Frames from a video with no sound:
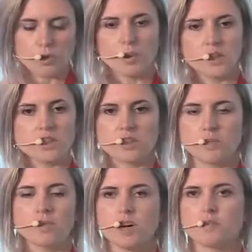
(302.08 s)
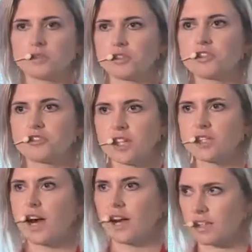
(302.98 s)
we want to sometimes
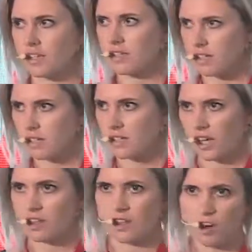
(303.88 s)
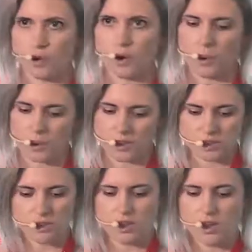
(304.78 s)
restrict access to the data that we
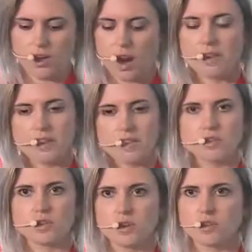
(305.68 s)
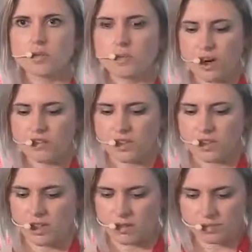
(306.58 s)
hold, and this results in
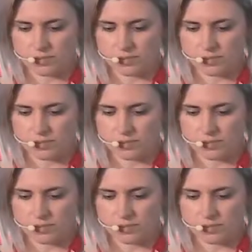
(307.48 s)
privacy.